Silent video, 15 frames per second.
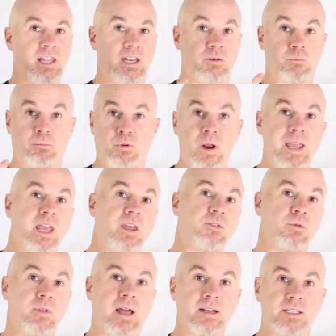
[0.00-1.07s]
and then
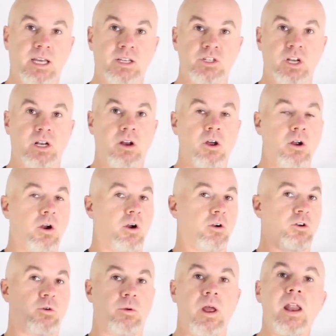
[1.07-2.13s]
breaking through that tension
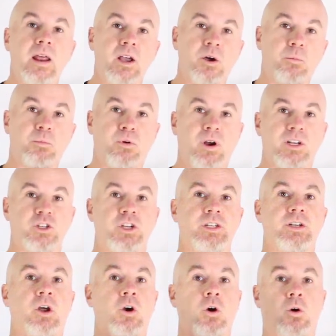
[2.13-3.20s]
or creating
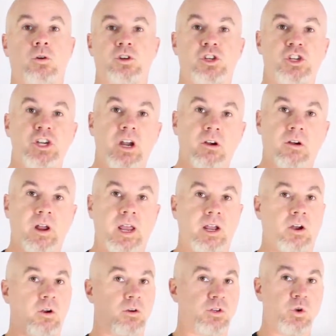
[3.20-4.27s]
compression or
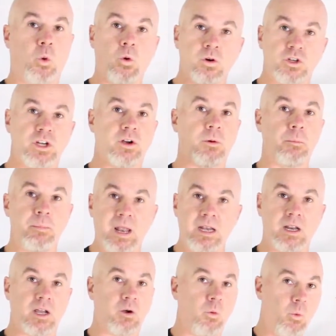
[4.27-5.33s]
shearing or torsion or
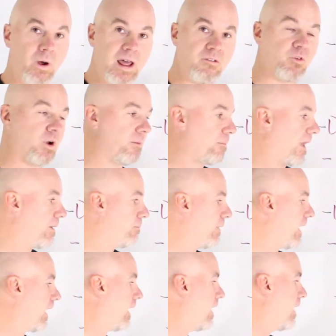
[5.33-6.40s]
bending or whatever it may
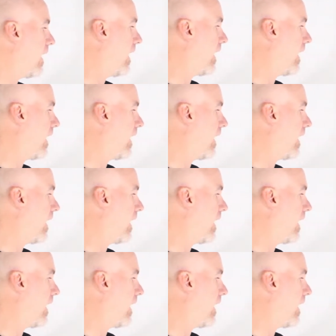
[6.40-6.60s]
be